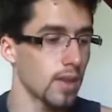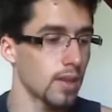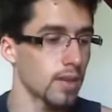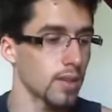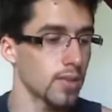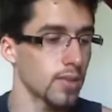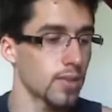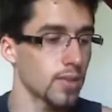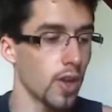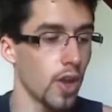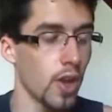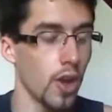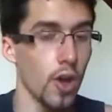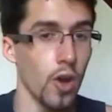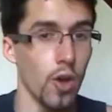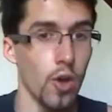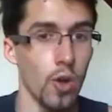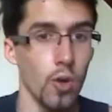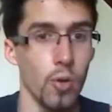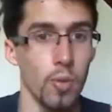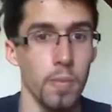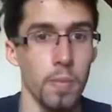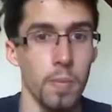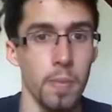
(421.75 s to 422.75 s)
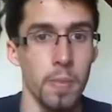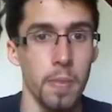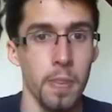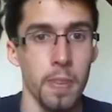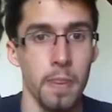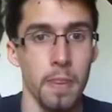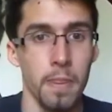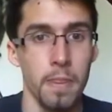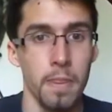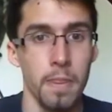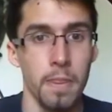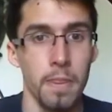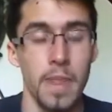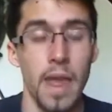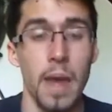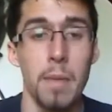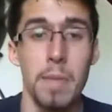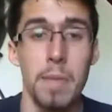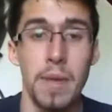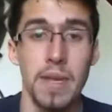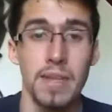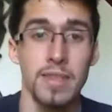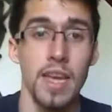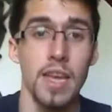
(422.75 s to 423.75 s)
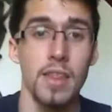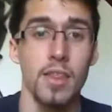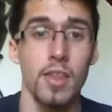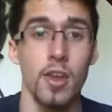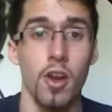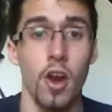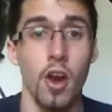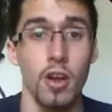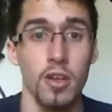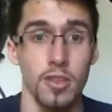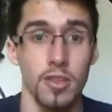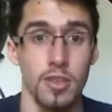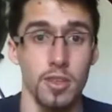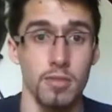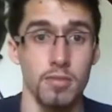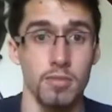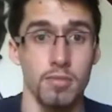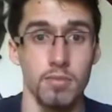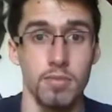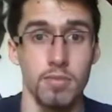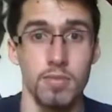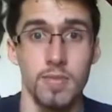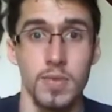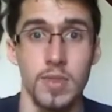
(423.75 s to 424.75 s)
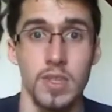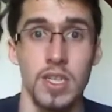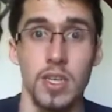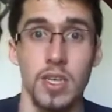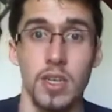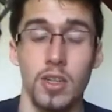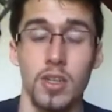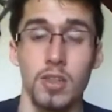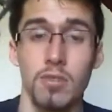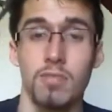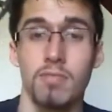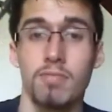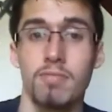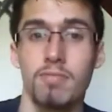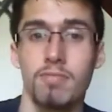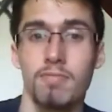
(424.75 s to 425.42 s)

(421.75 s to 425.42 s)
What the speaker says: So that being said, there are some still,